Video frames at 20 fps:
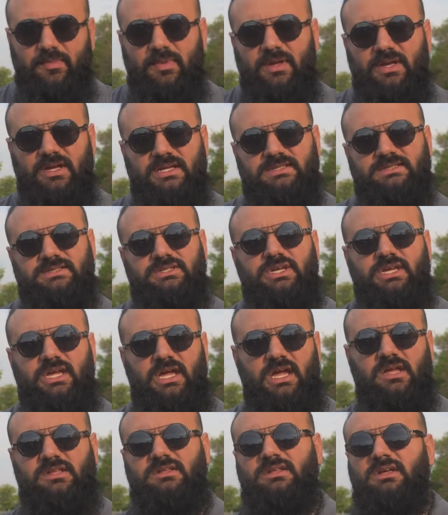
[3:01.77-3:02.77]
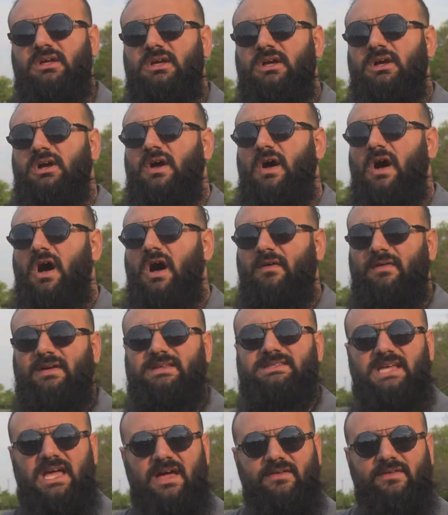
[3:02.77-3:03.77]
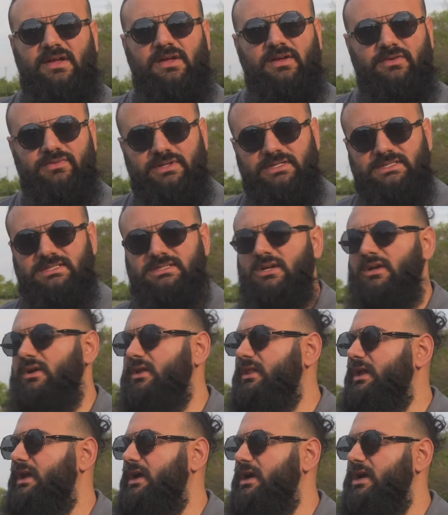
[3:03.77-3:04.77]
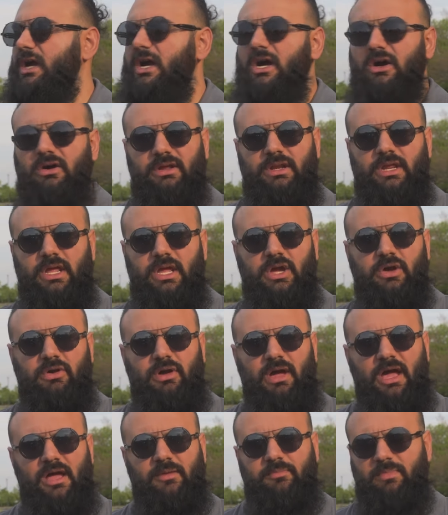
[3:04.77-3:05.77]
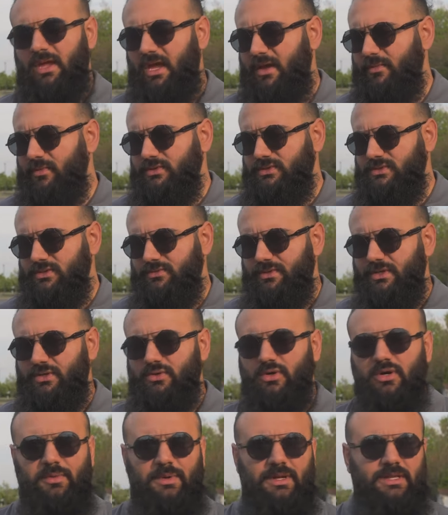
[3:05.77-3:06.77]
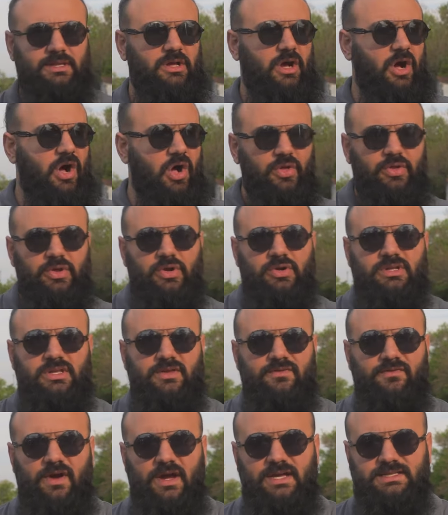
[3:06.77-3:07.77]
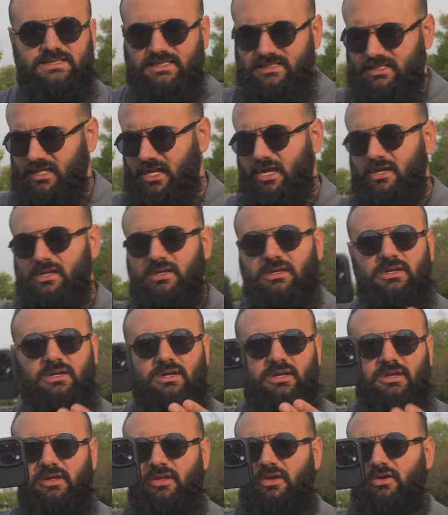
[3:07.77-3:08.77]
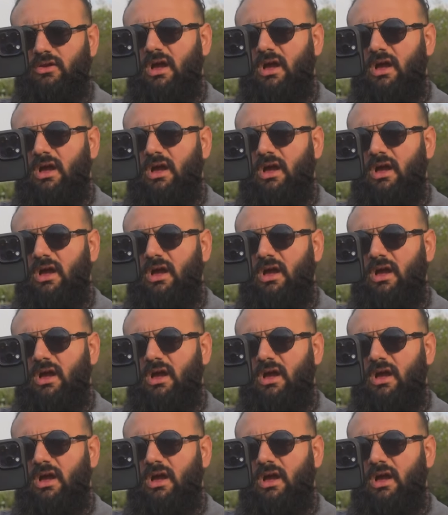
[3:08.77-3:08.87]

because you can always have a crystal clear audio and be able to record with all your devices, like your